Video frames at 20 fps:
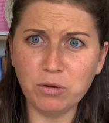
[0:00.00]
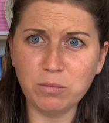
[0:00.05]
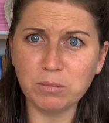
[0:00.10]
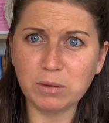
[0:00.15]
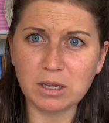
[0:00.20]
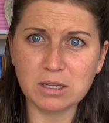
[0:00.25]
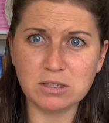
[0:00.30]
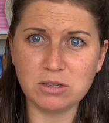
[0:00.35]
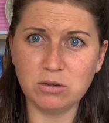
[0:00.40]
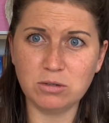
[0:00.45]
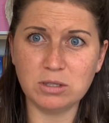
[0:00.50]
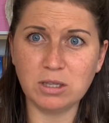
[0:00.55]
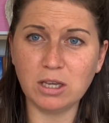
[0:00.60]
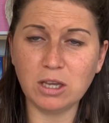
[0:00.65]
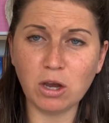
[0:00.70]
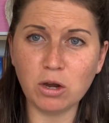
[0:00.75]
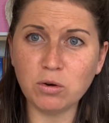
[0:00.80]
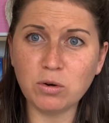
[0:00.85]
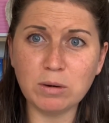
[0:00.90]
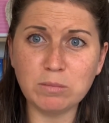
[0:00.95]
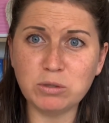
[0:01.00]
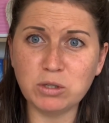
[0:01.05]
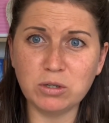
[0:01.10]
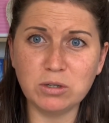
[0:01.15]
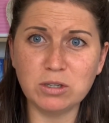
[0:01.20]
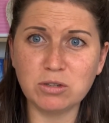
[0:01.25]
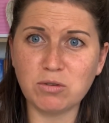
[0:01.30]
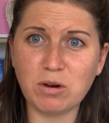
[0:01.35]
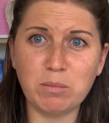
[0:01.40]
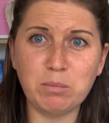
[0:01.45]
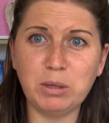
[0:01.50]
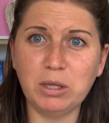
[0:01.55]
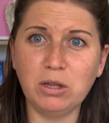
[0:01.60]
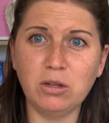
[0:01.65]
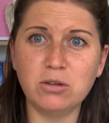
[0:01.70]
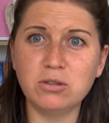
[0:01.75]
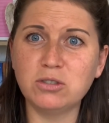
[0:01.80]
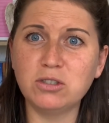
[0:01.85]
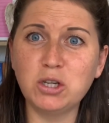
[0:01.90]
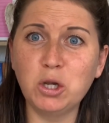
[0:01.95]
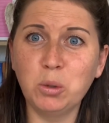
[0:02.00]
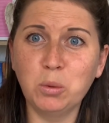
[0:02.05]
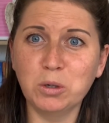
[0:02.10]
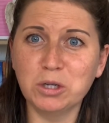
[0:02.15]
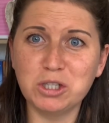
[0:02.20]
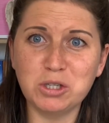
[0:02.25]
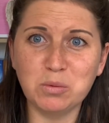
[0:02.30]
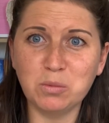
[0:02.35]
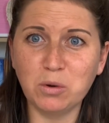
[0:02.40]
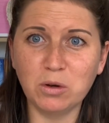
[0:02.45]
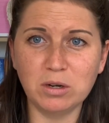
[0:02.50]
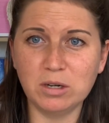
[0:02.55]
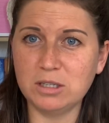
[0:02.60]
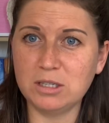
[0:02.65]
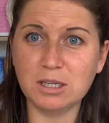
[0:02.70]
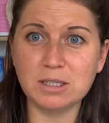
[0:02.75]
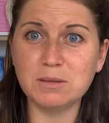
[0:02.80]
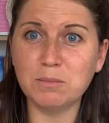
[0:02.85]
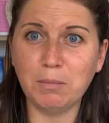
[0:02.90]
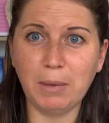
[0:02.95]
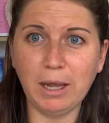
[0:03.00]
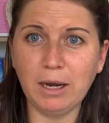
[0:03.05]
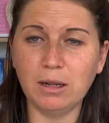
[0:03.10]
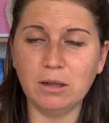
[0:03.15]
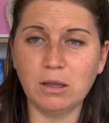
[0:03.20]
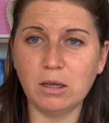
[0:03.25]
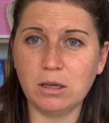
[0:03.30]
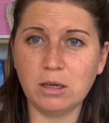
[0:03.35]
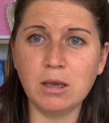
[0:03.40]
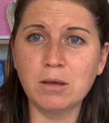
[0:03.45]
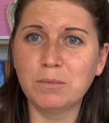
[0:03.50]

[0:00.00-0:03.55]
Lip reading: Like seriously, go grab doonas, grab pillows, do what you want. It doesn't matter. Like